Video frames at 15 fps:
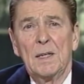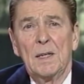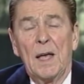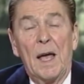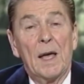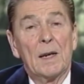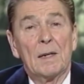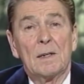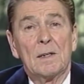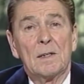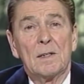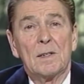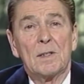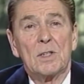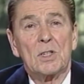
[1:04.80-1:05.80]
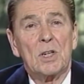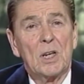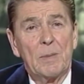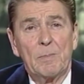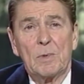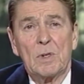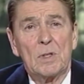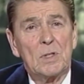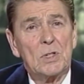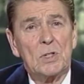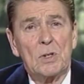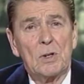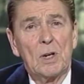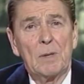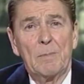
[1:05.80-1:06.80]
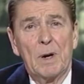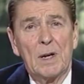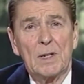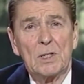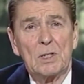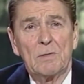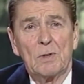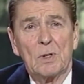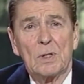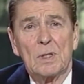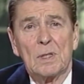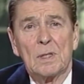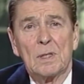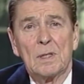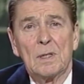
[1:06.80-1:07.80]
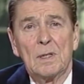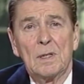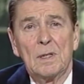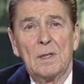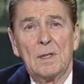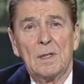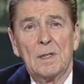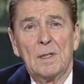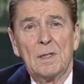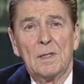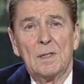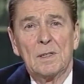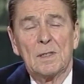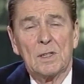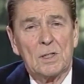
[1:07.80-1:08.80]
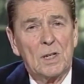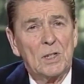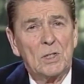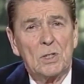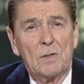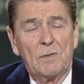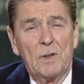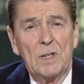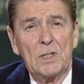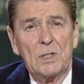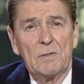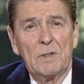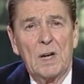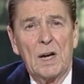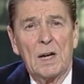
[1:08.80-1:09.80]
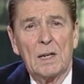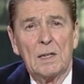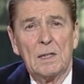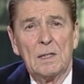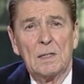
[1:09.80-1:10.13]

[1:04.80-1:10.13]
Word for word: and slipped the surly bonds of earth to touch the face of God.